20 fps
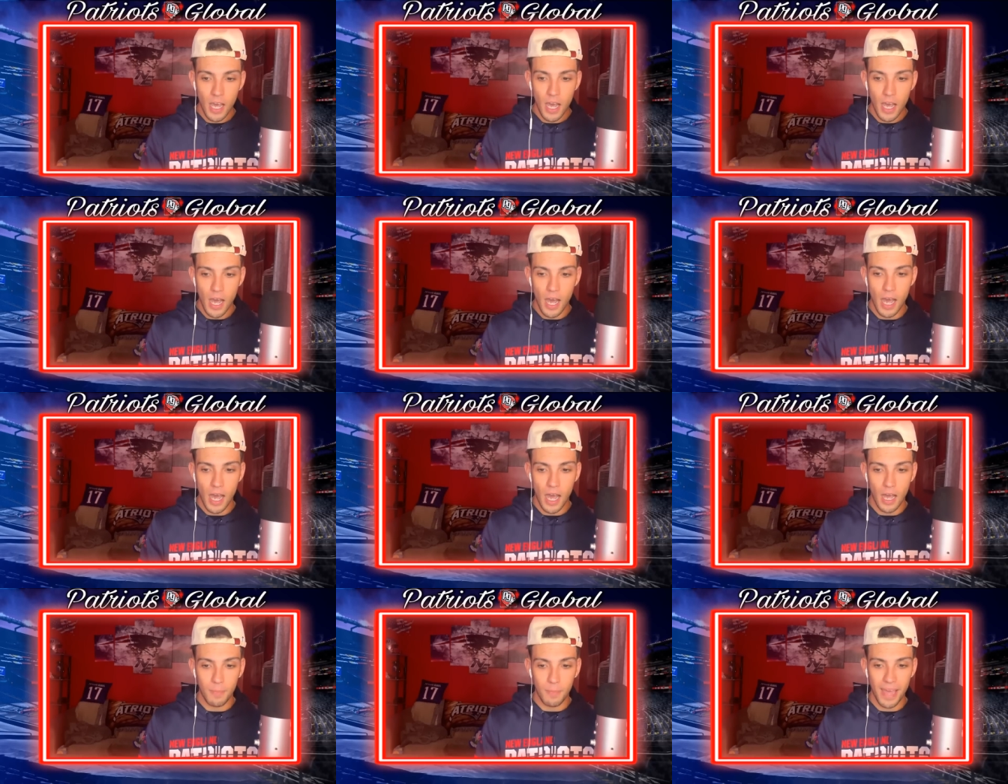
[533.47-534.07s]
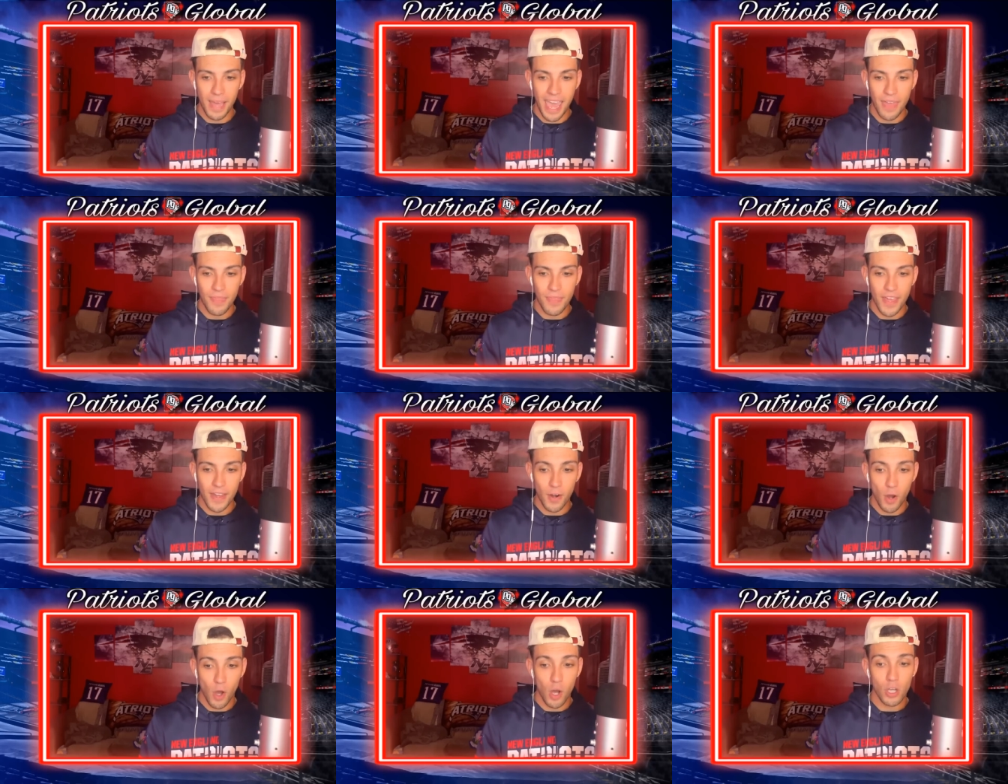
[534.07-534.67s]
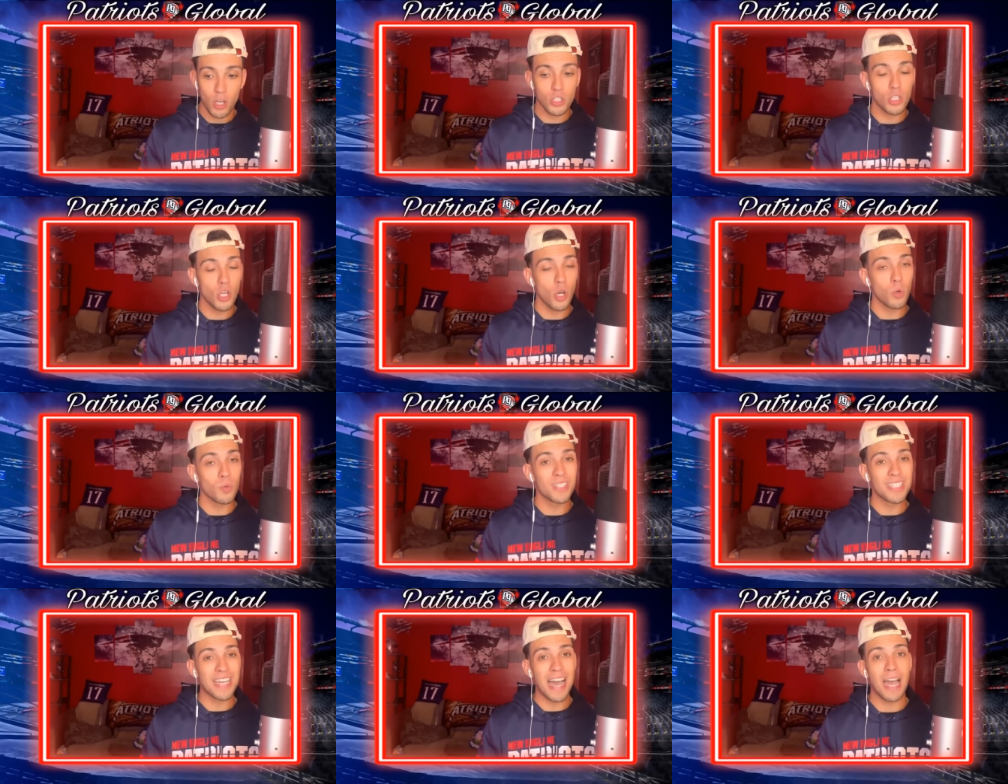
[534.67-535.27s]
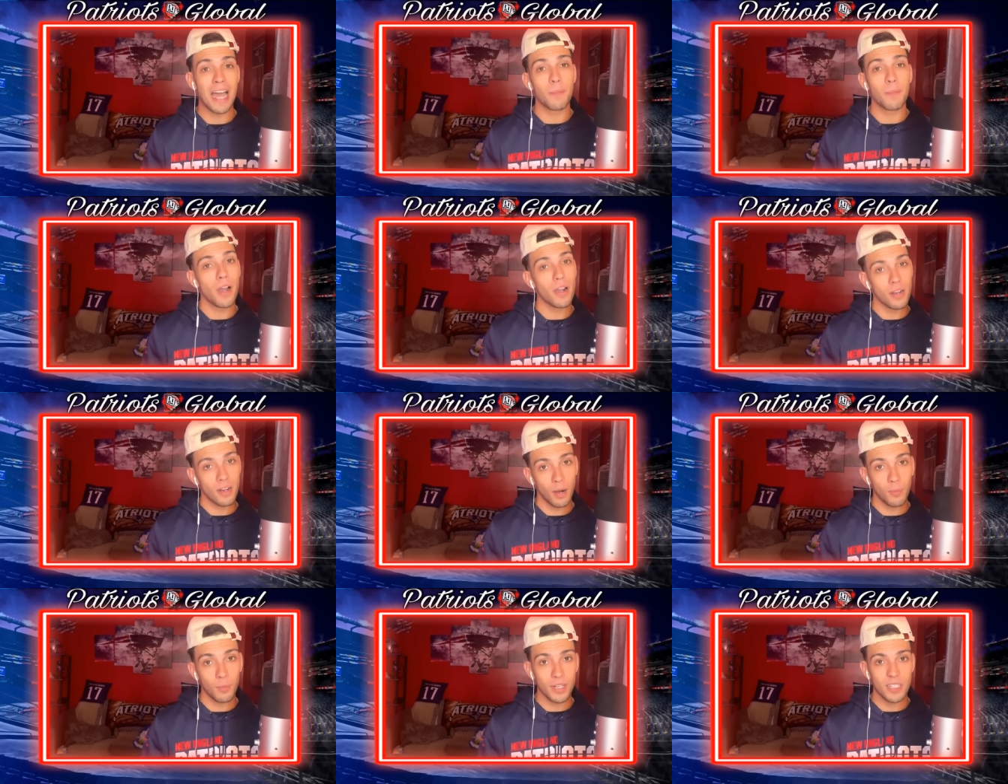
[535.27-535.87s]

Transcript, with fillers: um, and then also Ty Montgomery.